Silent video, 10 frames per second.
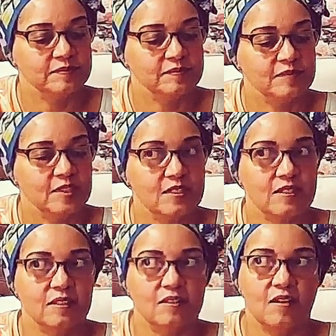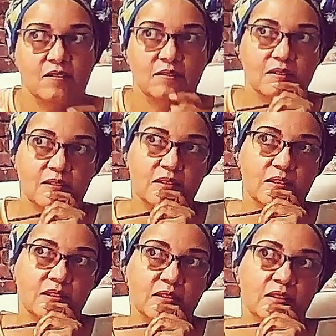Let's see. No,
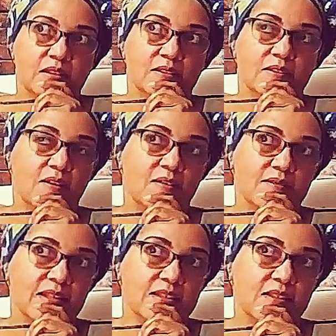that's